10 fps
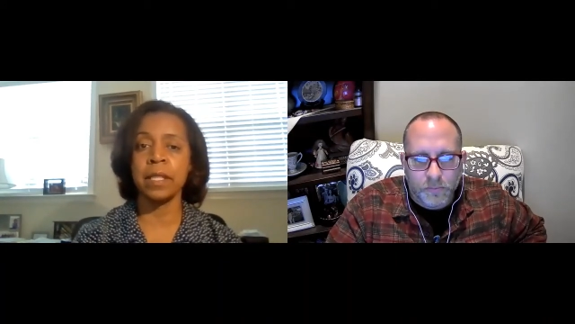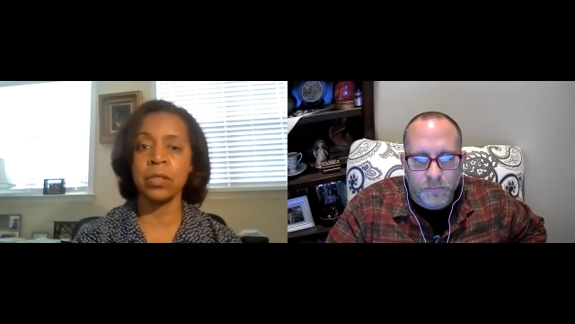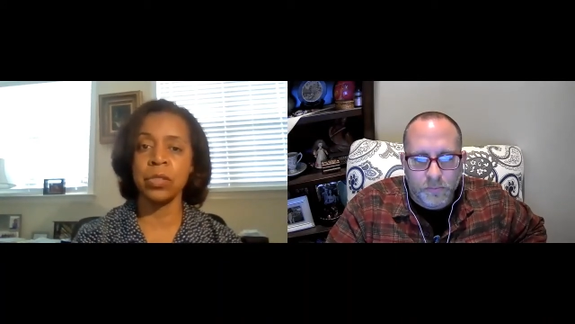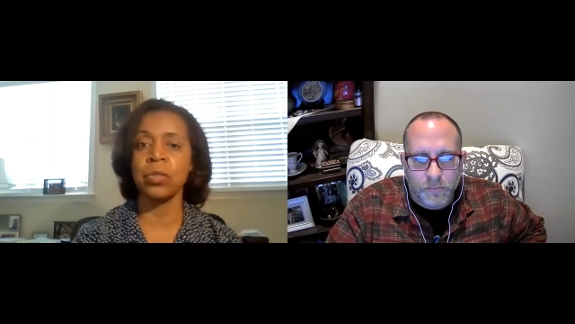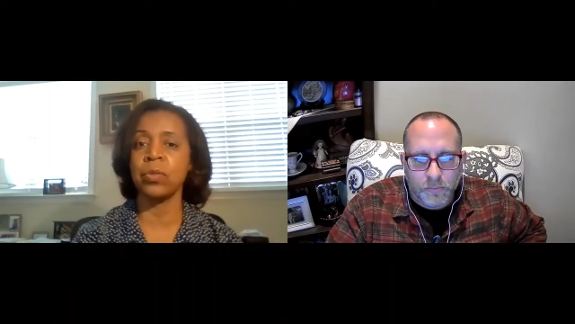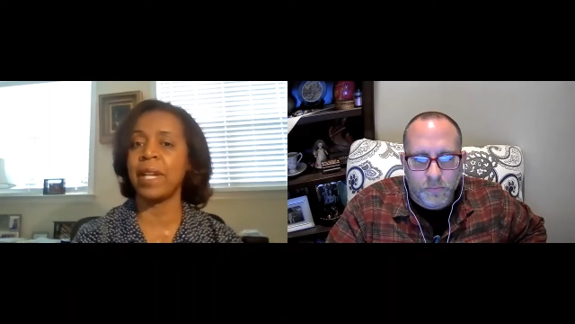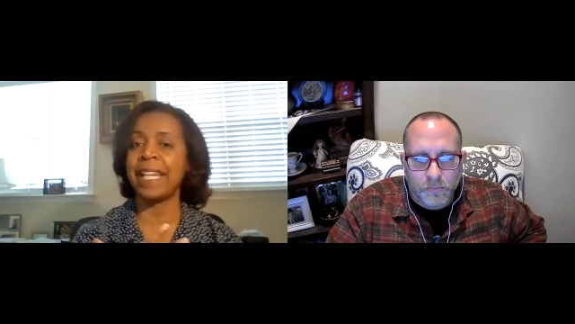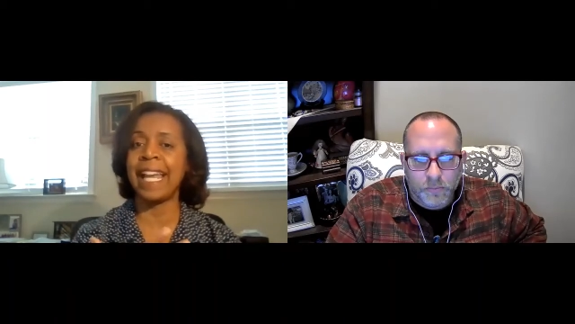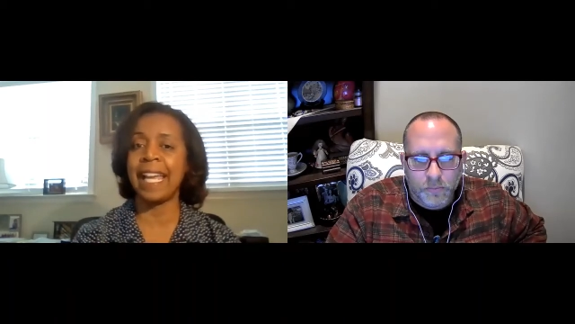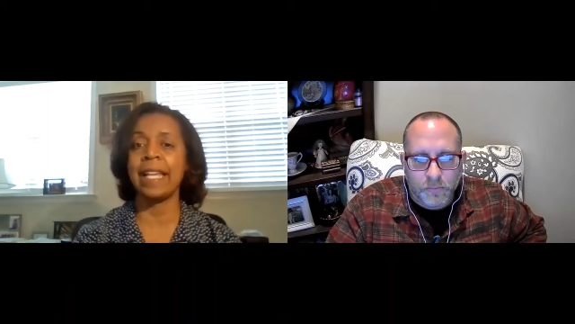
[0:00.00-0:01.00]
Speaker 1: is to
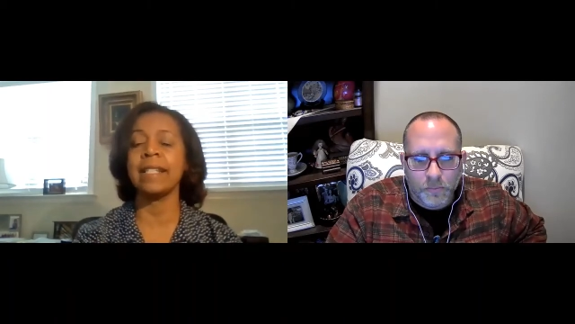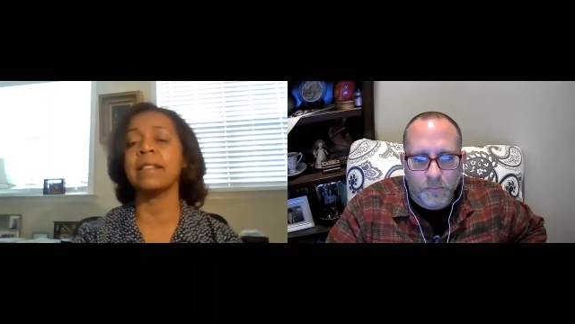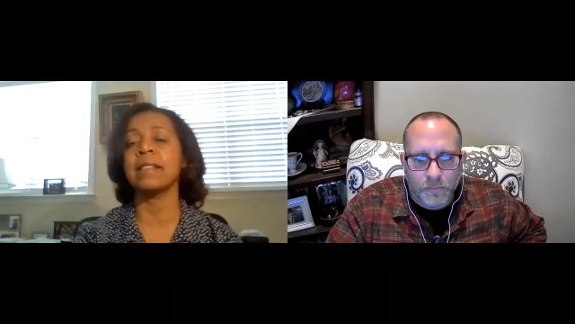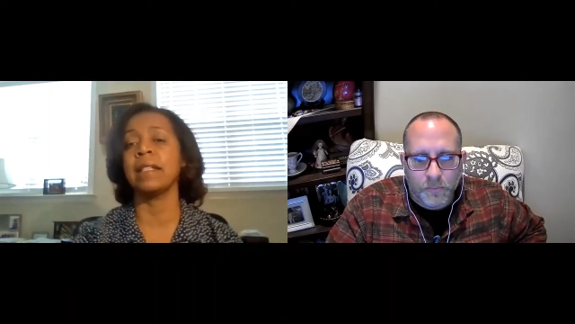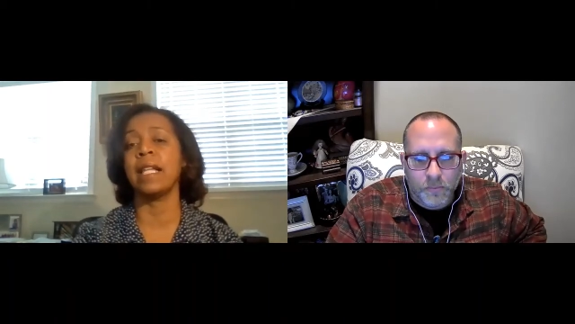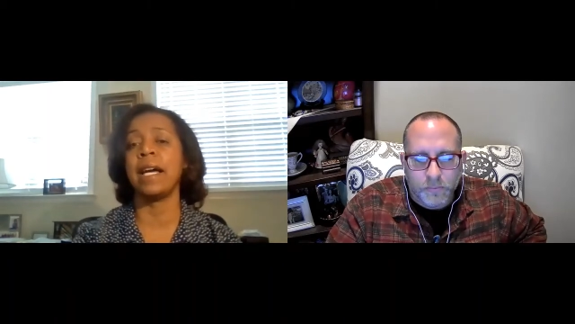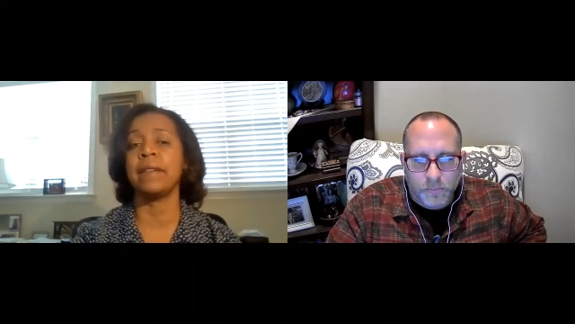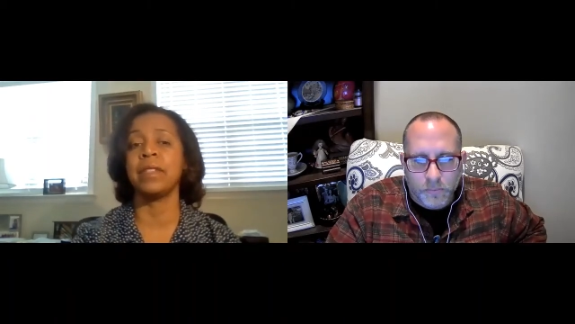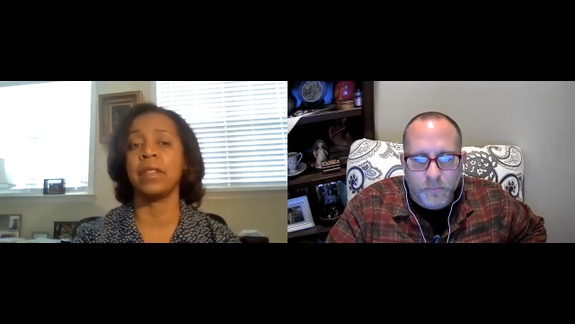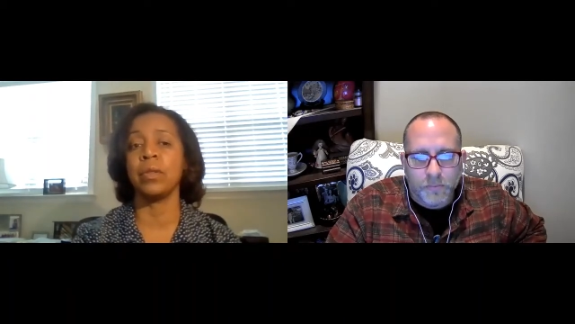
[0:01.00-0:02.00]
enhance the
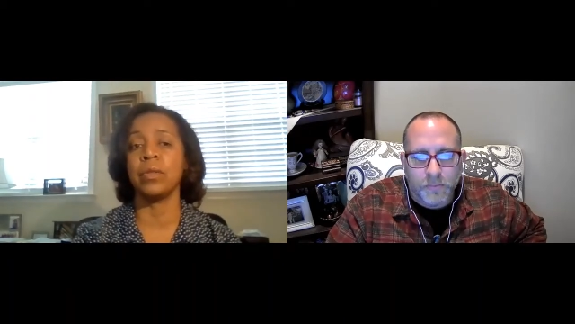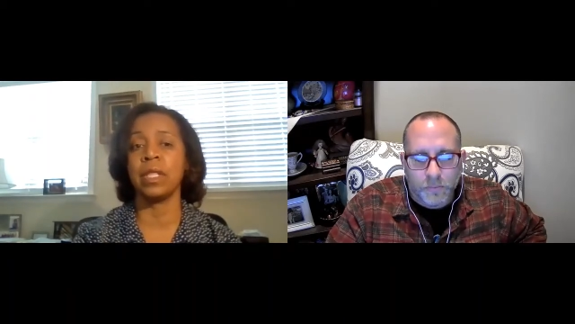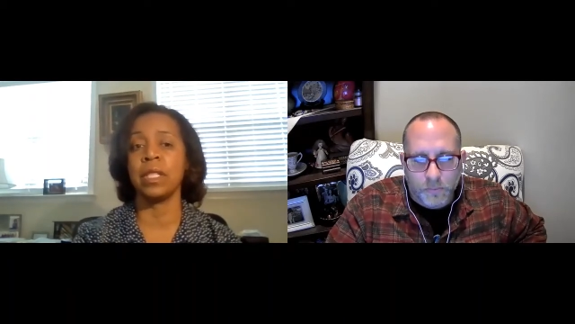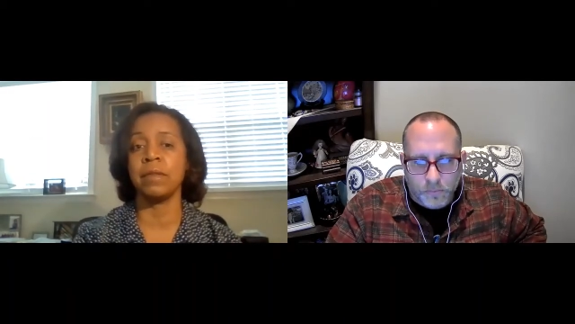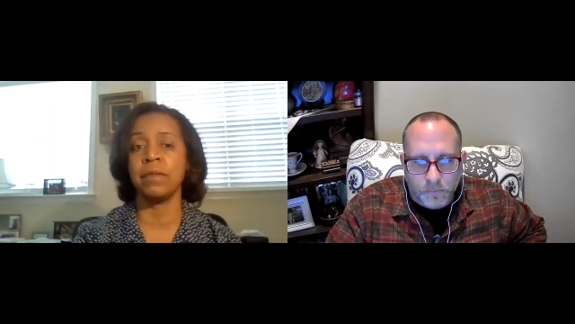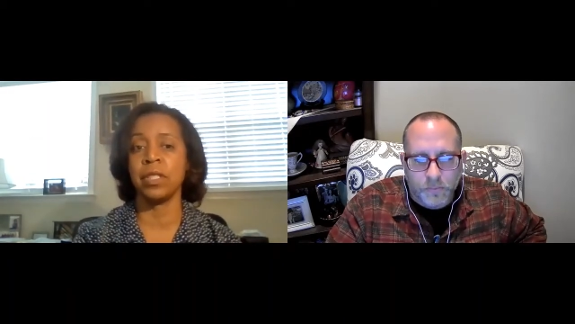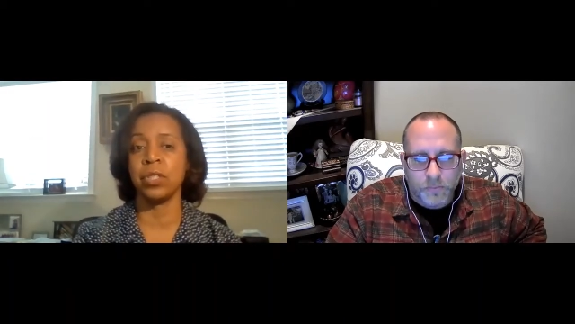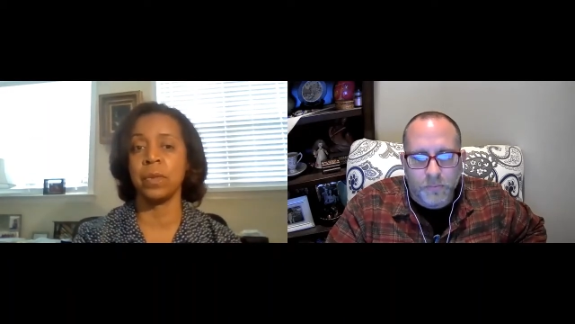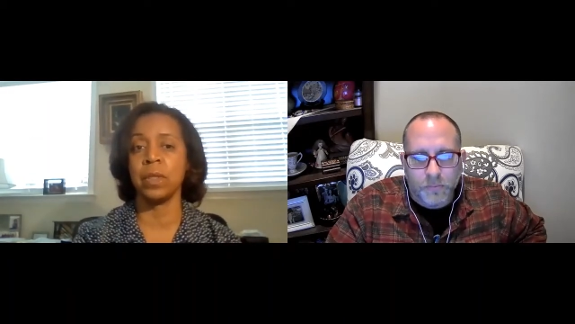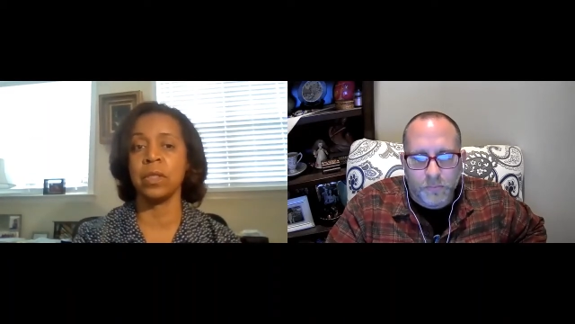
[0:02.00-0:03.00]
lives of those
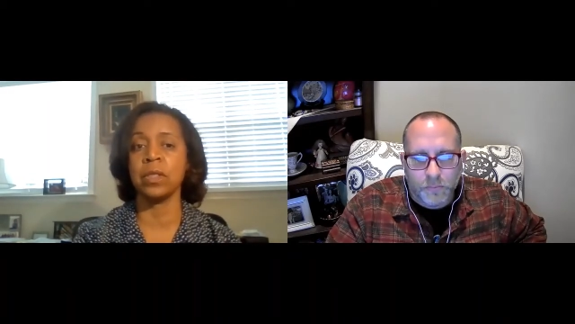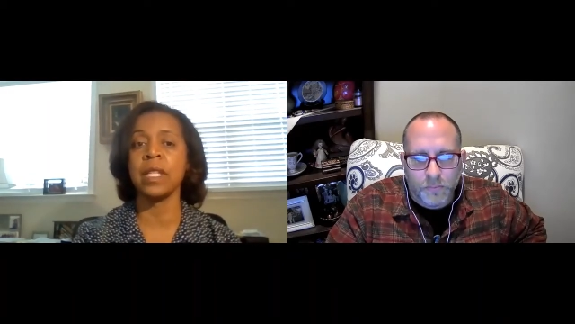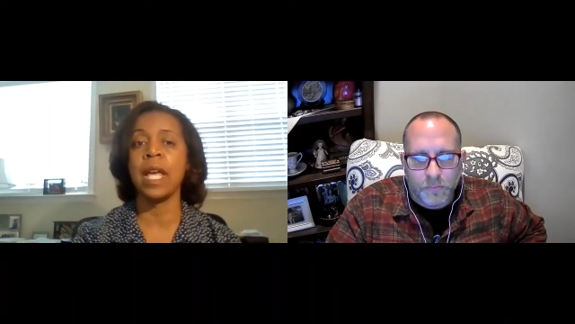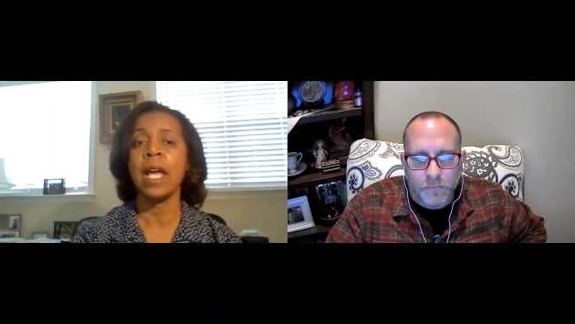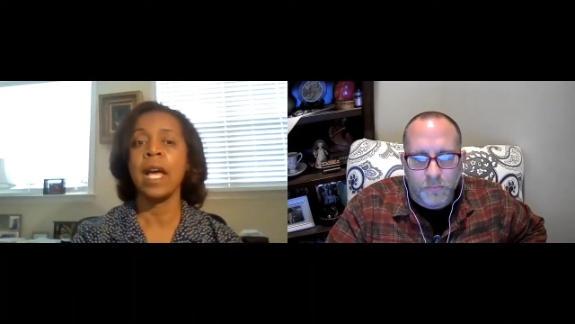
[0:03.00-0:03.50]
individuals,